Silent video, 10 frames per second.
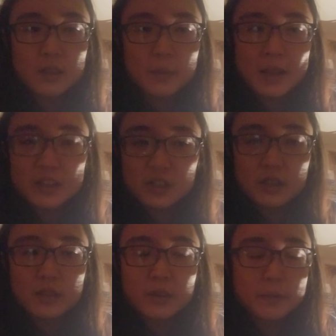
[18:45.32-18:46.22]

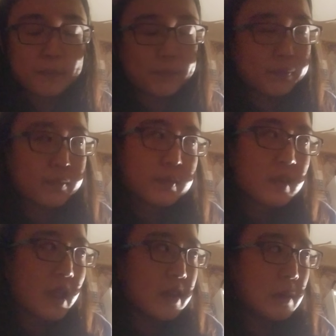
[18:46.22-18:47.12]
passionate.
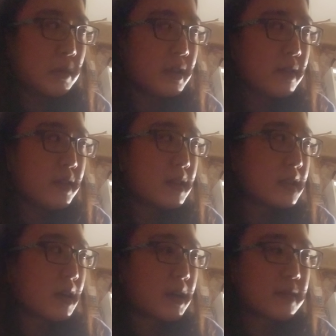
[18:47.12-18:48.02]
They believe in this
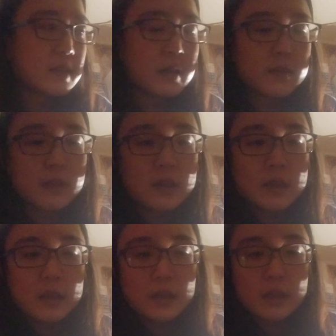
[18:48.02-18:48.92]
kind of stuff.
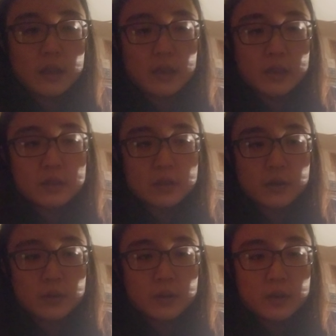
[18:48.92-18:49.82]
And so